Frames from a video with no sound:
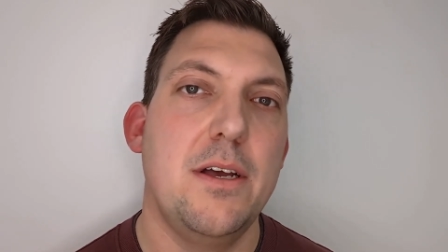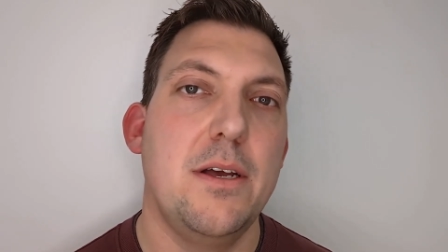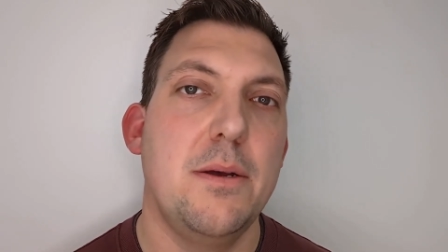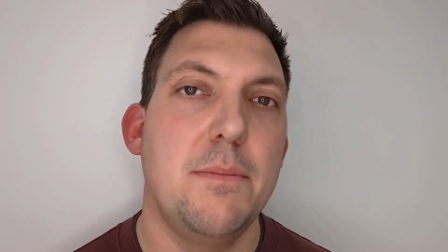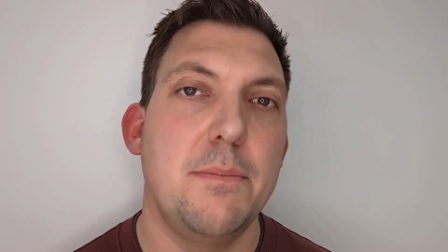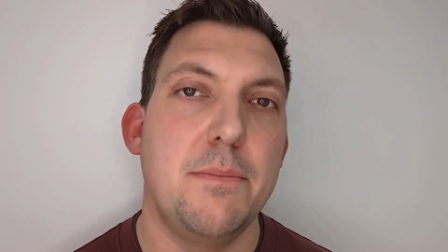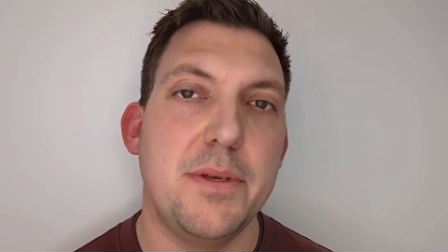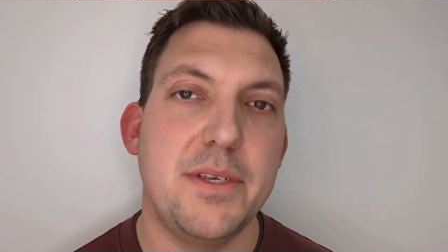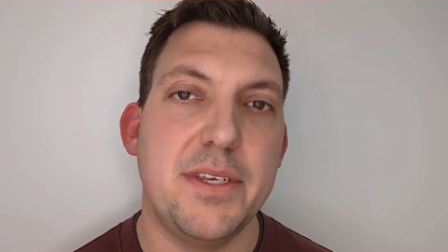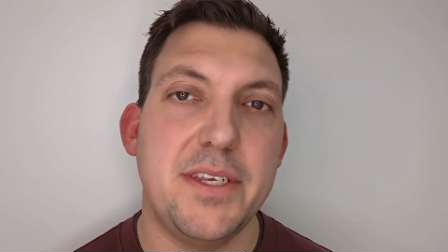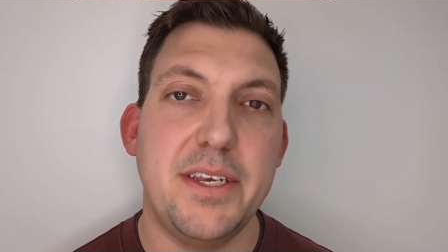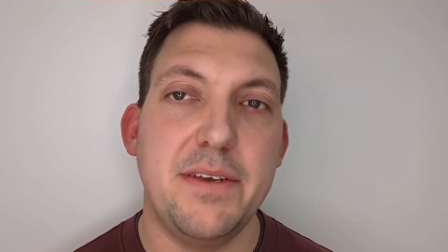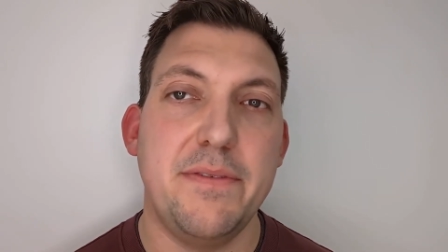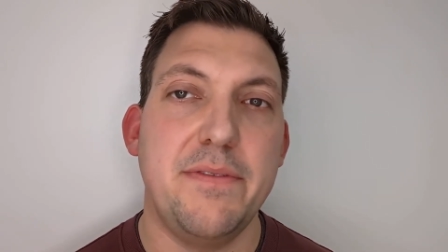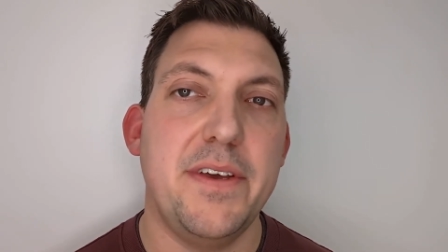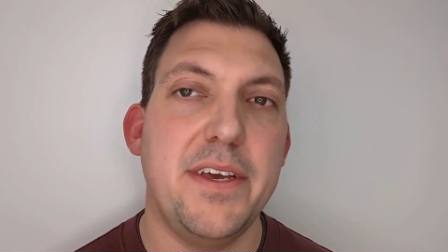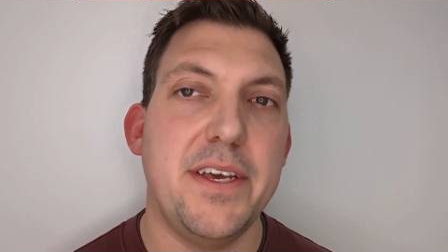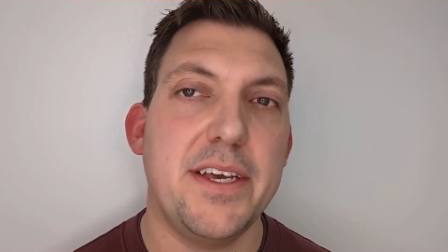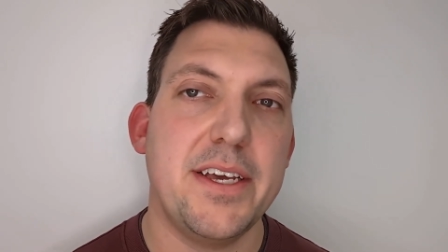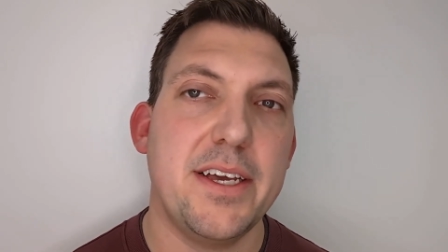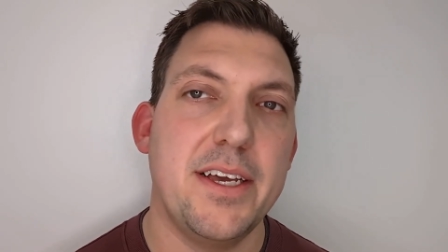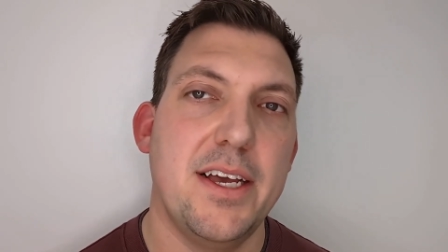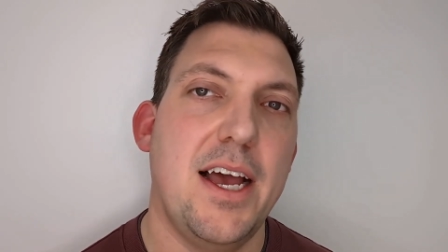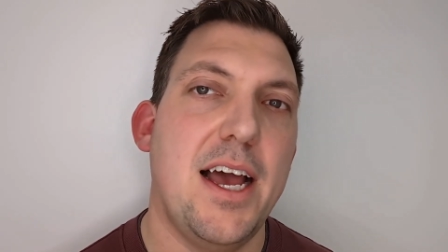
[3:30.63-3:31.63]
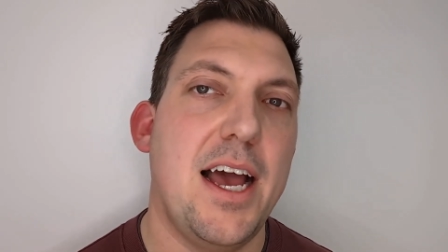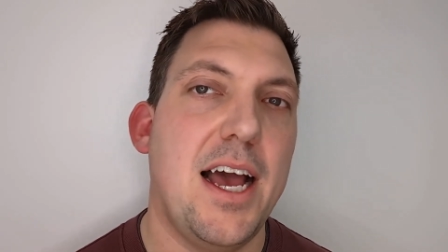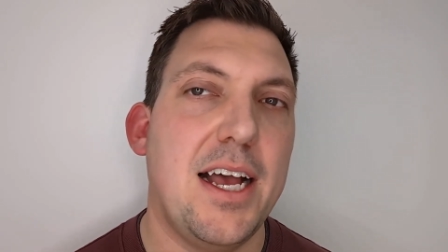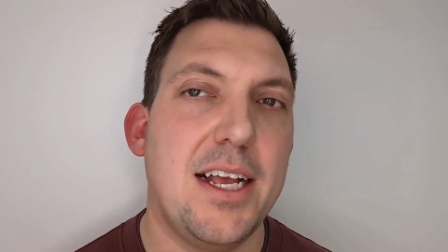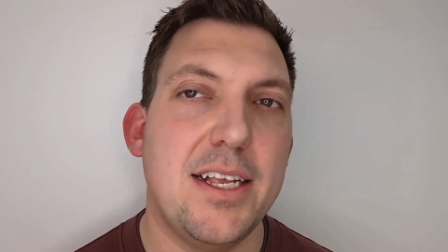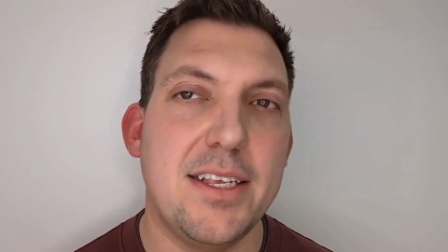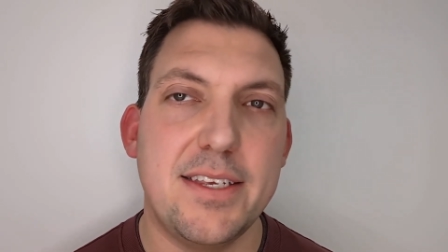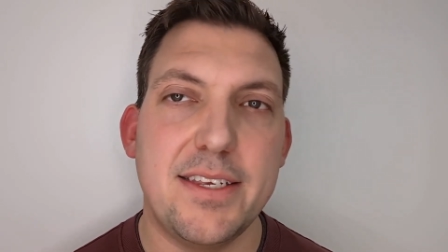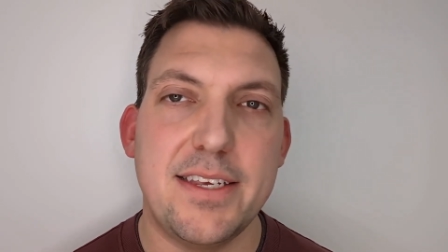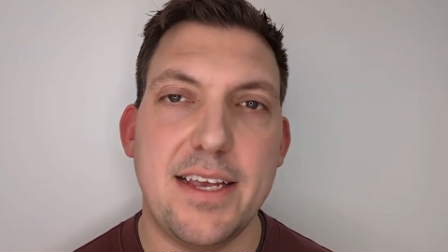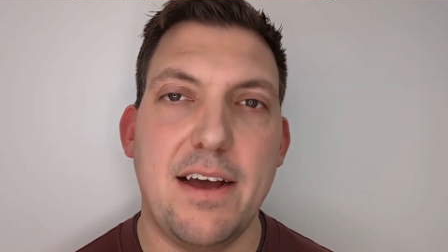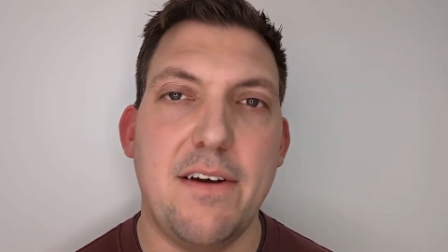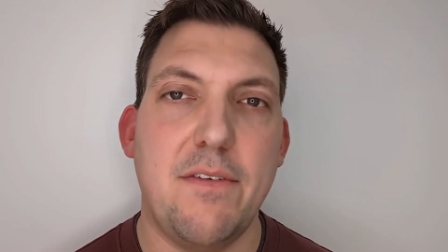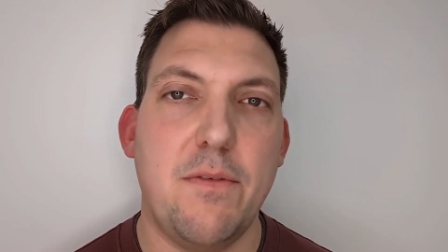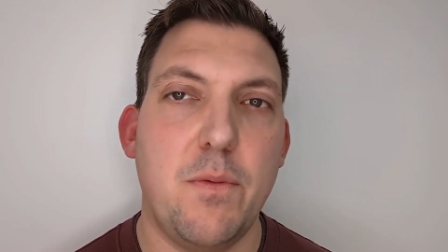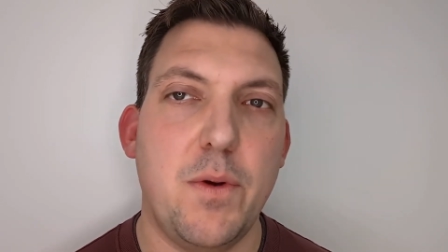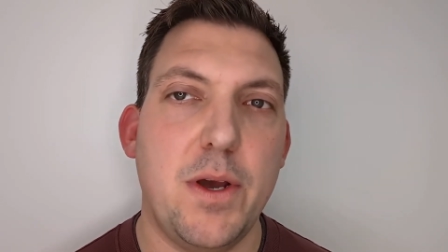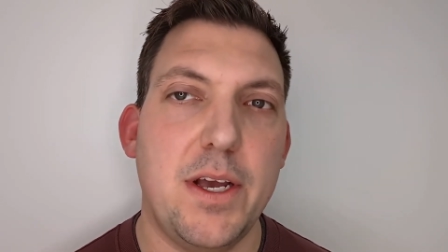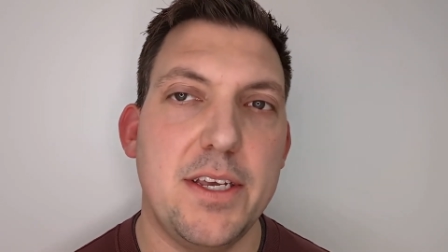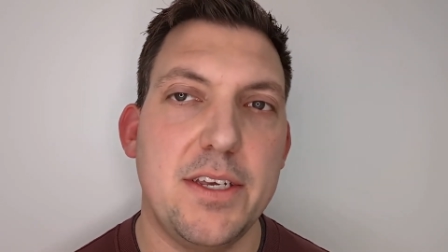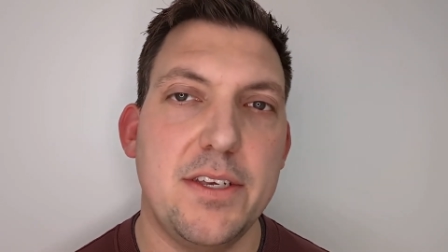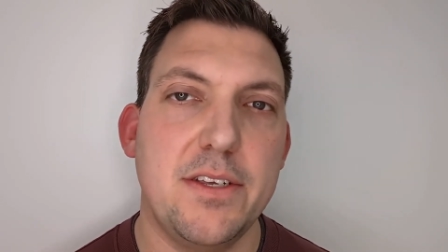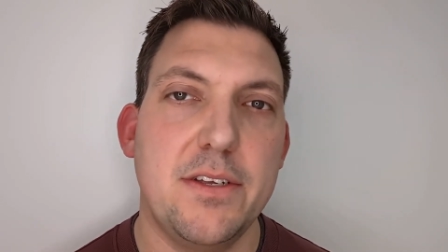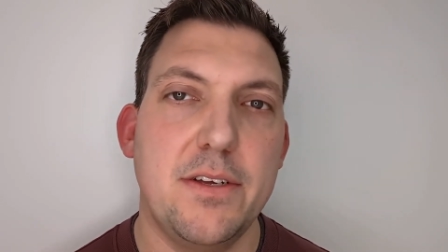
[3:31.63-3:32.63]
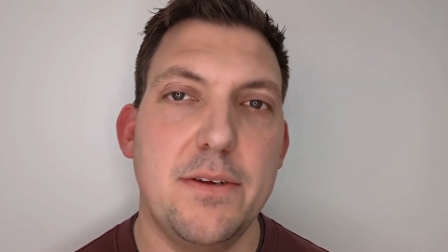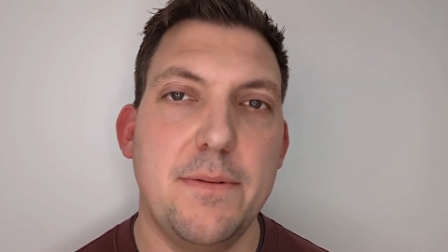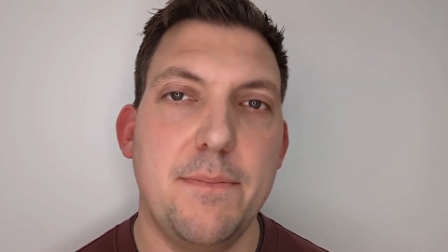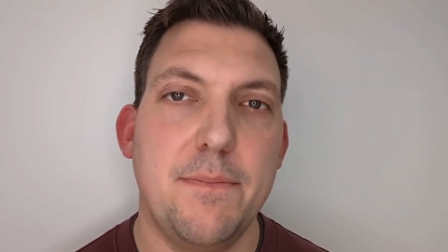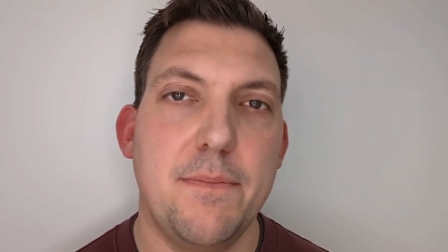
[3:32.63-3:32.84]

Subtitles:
Pacific, and Southwest.